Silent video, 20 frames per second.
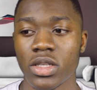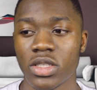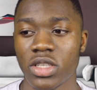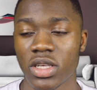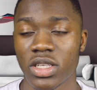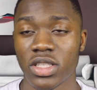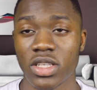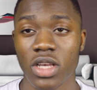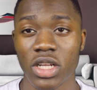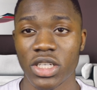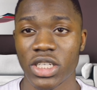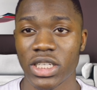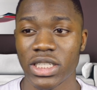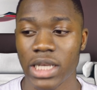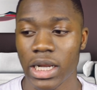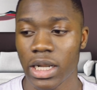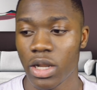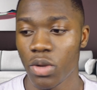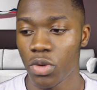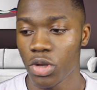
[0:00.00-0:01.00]
to search
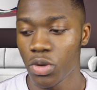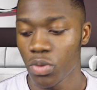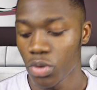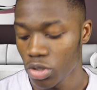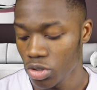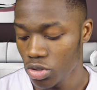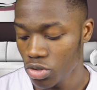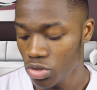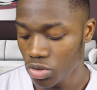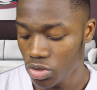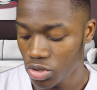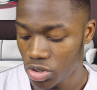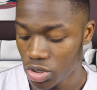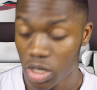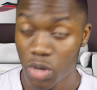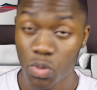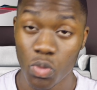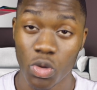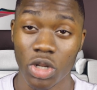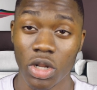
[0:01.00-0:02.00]
exactly what you want to use
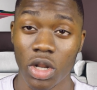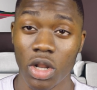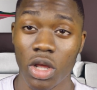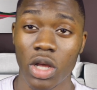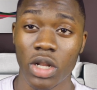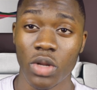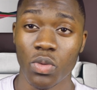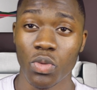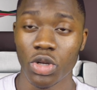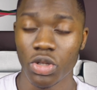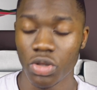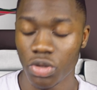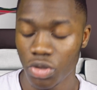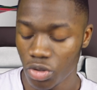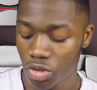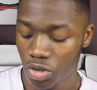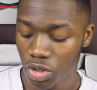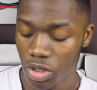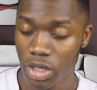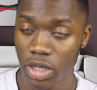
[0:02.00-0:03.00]
and want to learn and want to
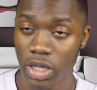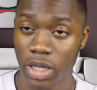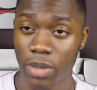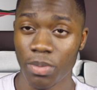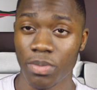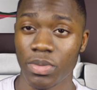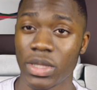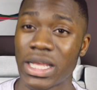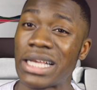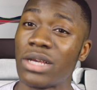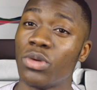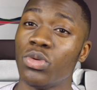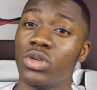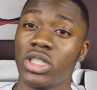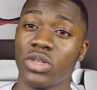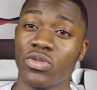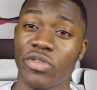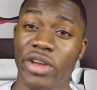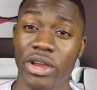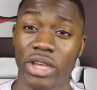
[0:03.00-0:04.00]
do. That
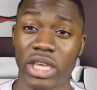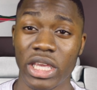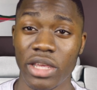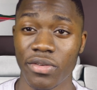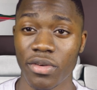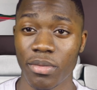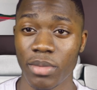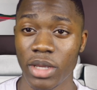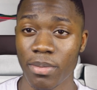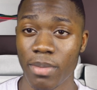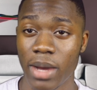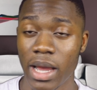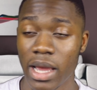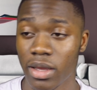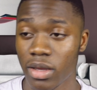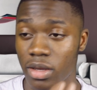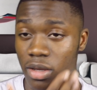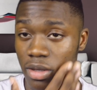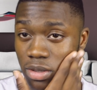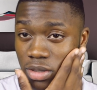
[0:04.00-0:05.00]
was very key for me in
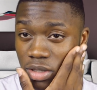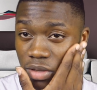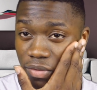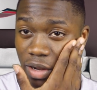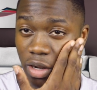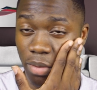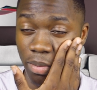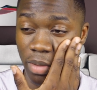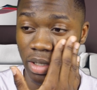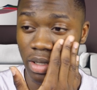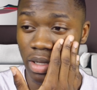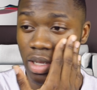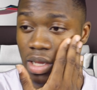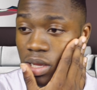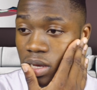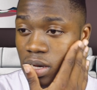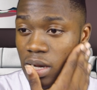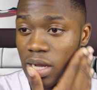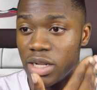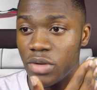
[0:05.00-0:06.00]
my development.
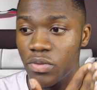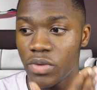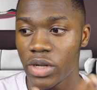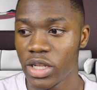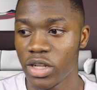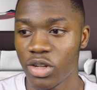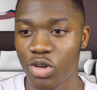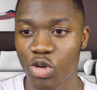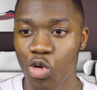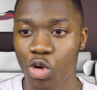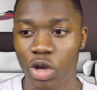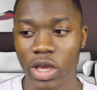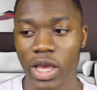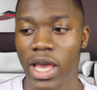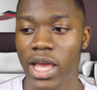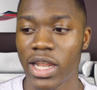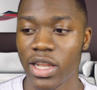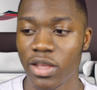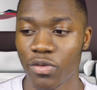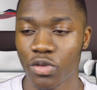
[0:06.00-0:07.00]
I didn't really look
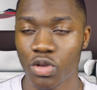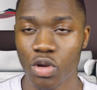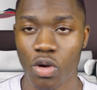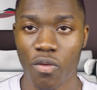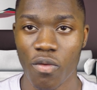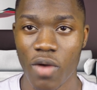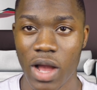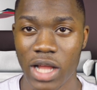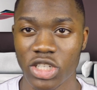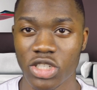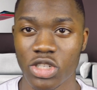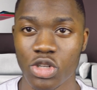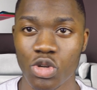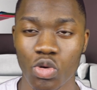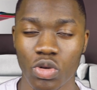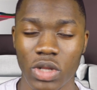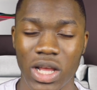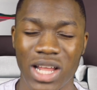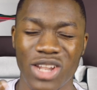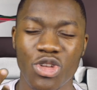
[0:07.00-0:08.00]
at any photographer.
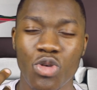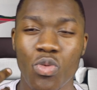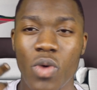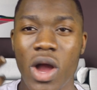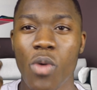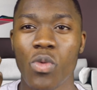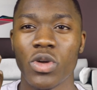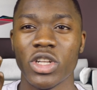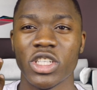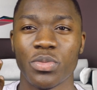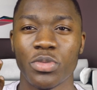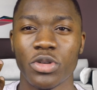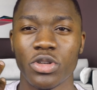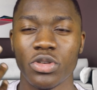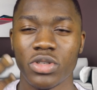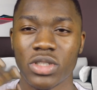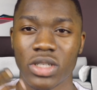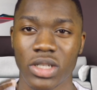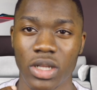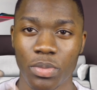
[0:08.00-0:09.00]
I knew what I wanted to
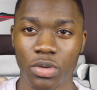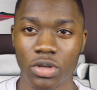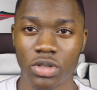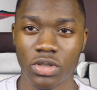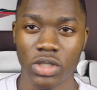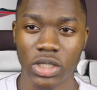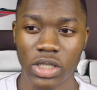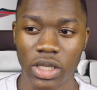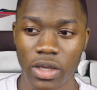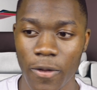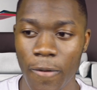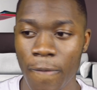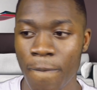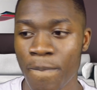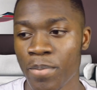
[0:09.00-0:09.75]
produce and I produced it.